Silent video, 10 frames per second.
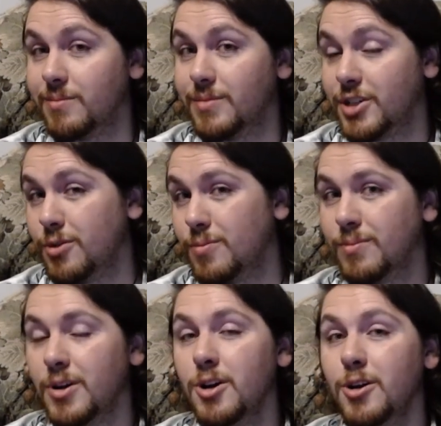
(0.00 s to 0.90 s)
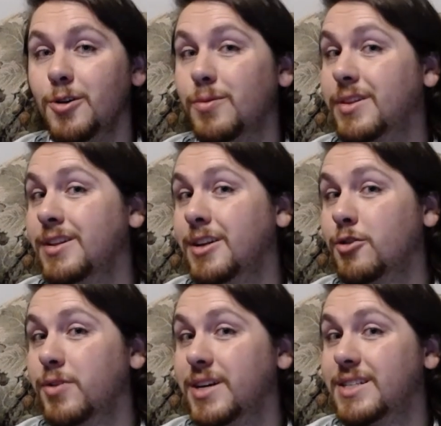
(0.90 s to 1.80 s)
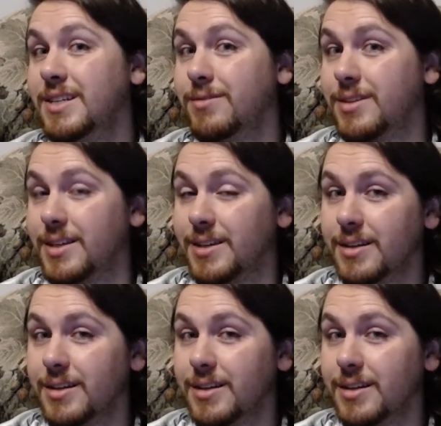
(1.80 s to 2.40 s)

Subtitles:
so with a little creativity,